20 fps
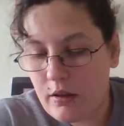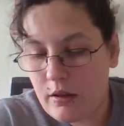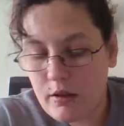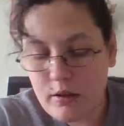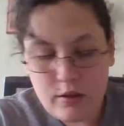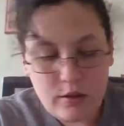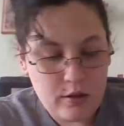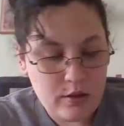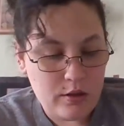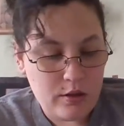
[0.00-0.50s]

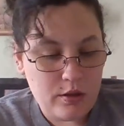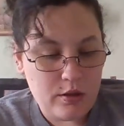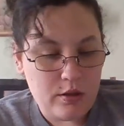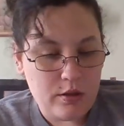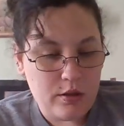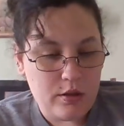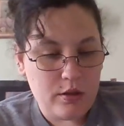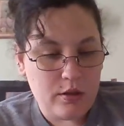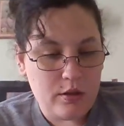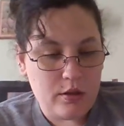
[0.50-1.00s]

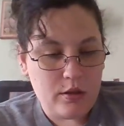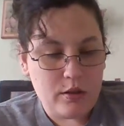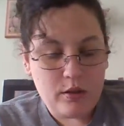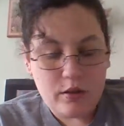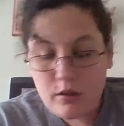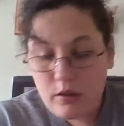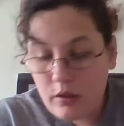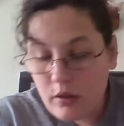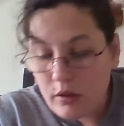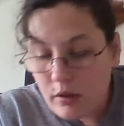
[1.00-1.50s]

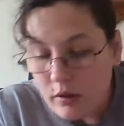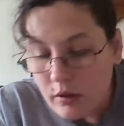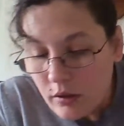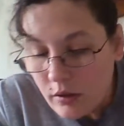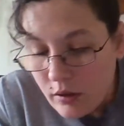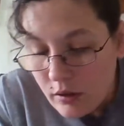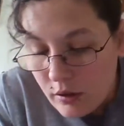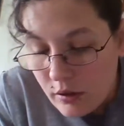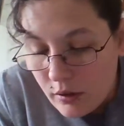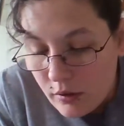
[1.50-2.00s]

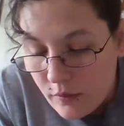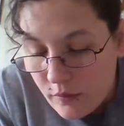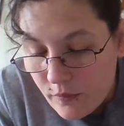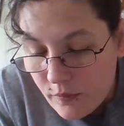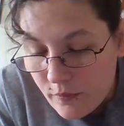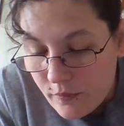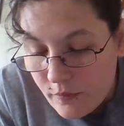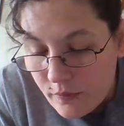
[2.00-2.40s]
[no speech]